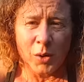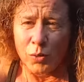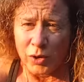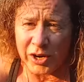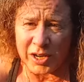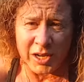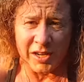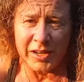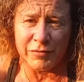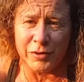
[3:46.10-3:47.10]
work
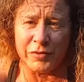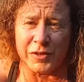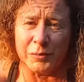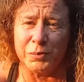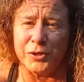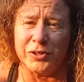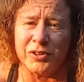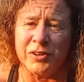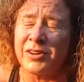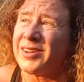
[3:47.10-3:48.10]
in front of a computer,